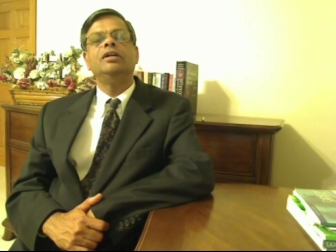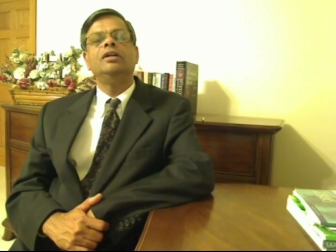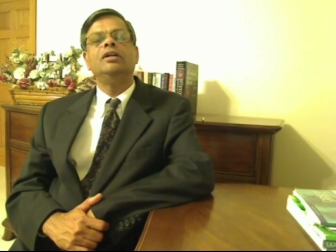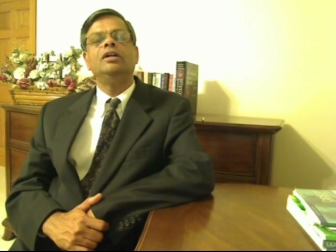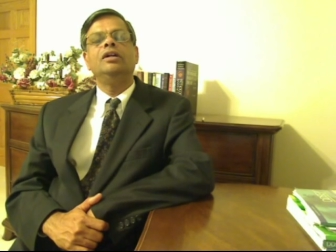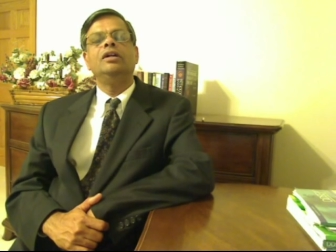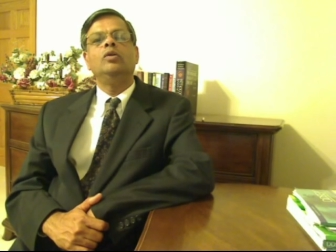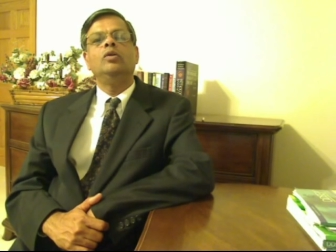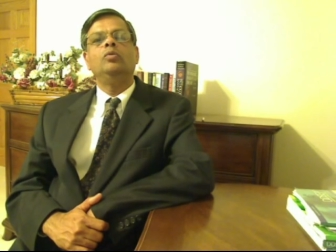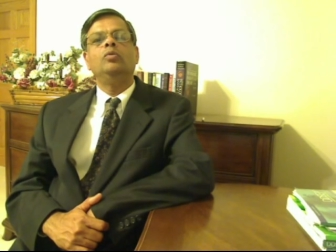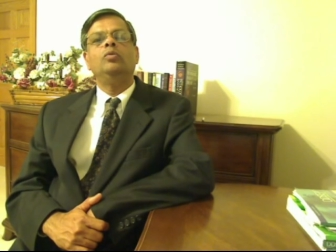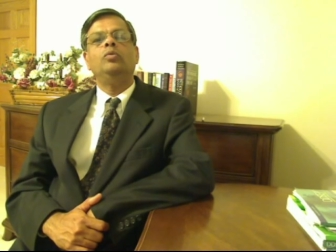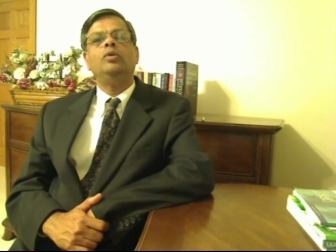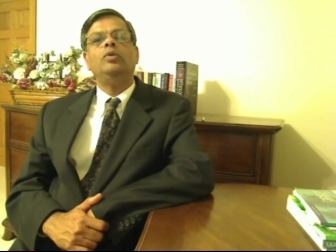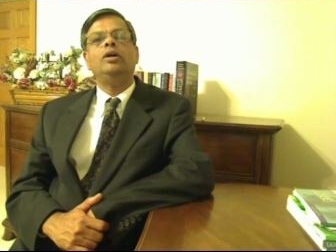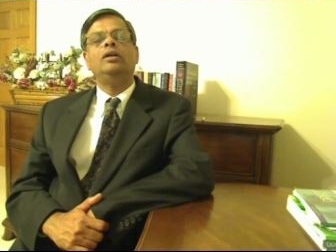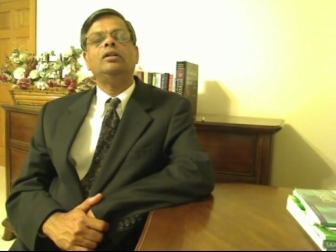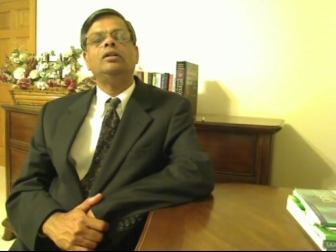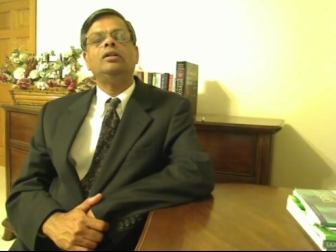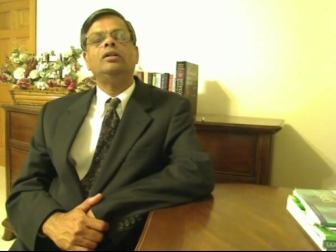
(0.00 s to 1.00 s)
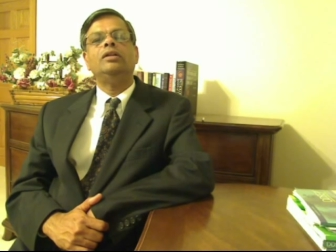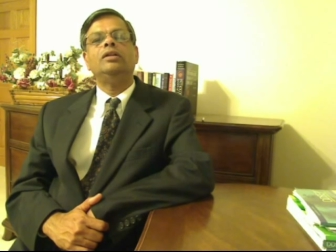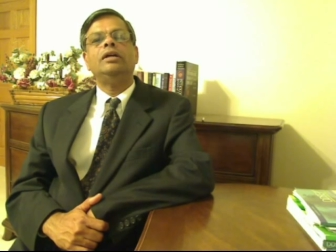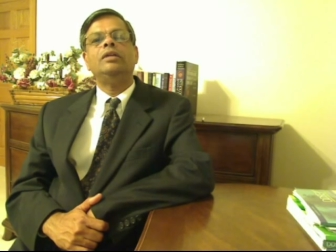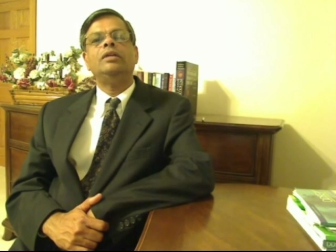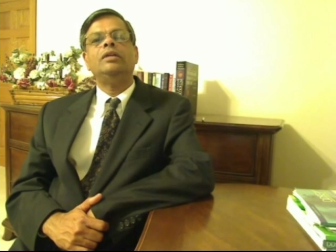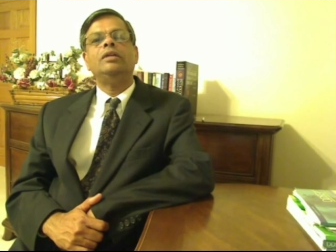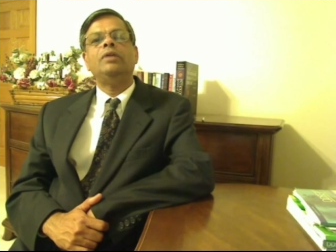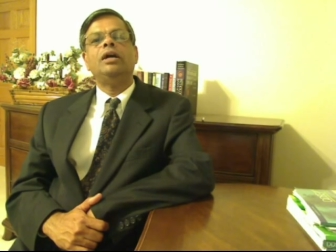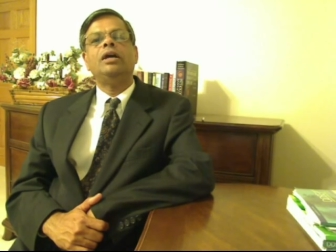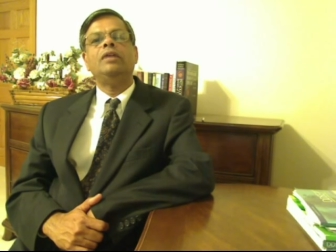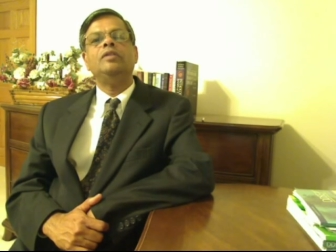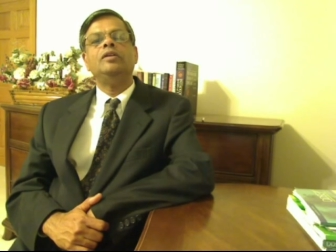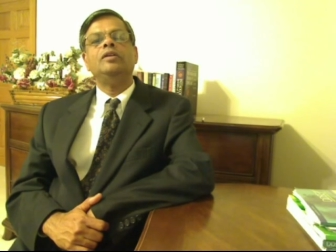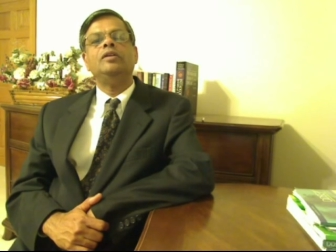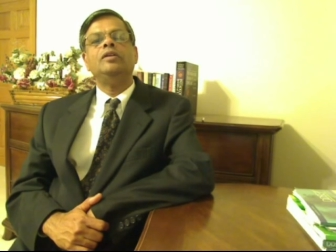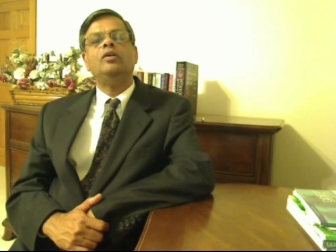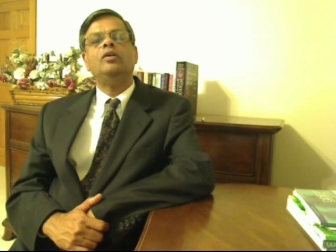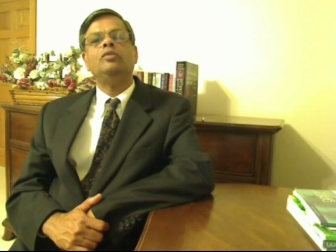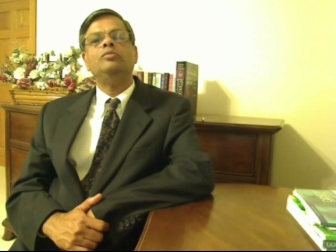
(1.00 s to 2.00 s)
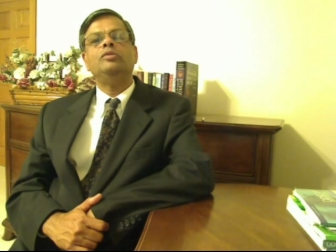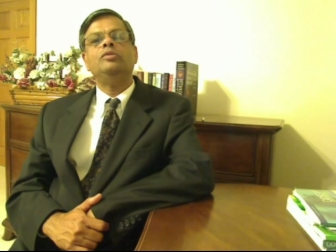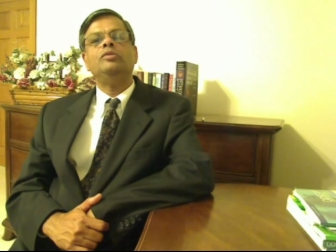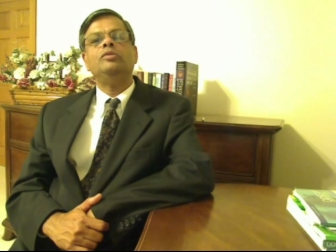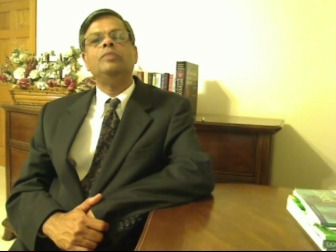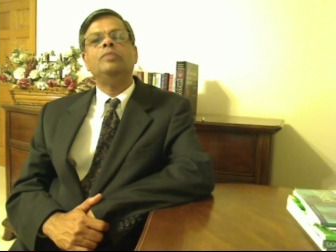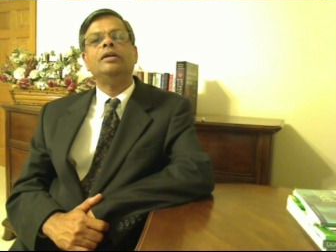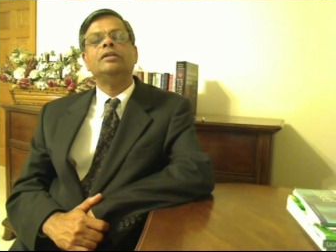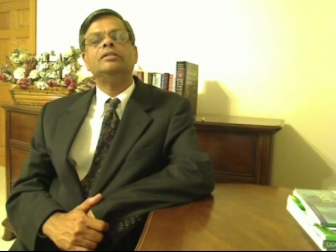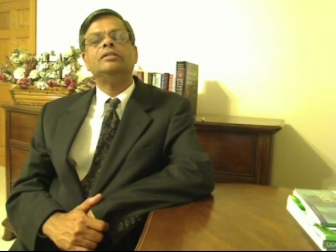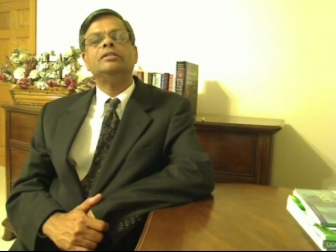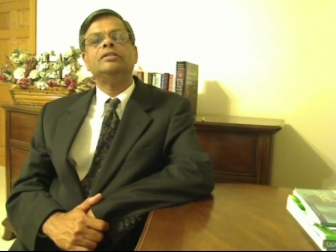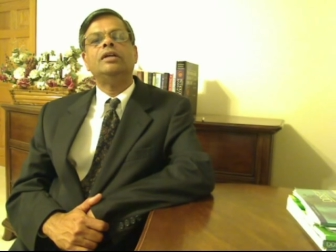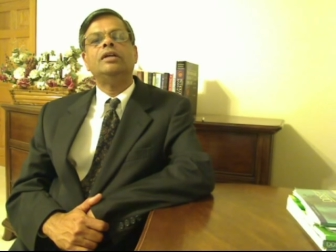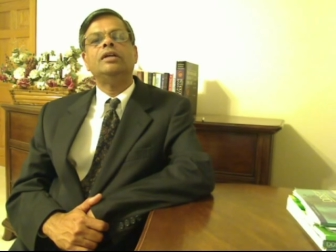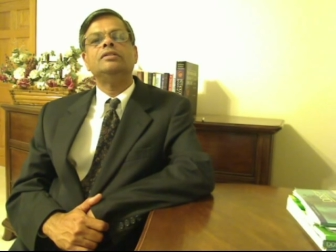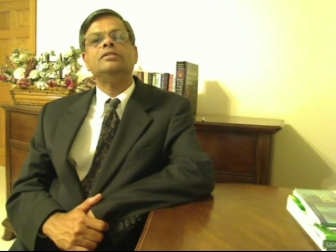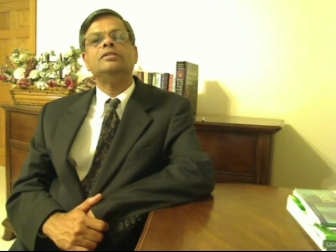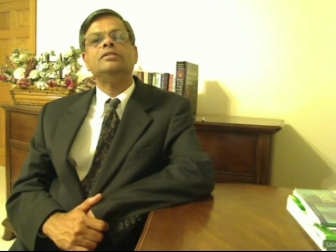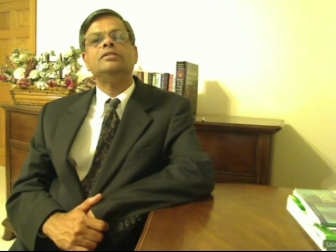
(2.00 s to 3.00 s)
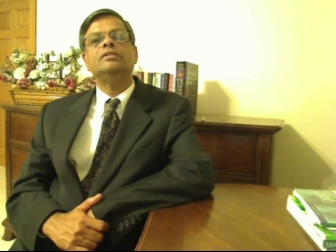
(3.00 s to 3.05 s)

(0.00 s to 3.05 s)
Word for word: will end up having autoimmune pancreatitis.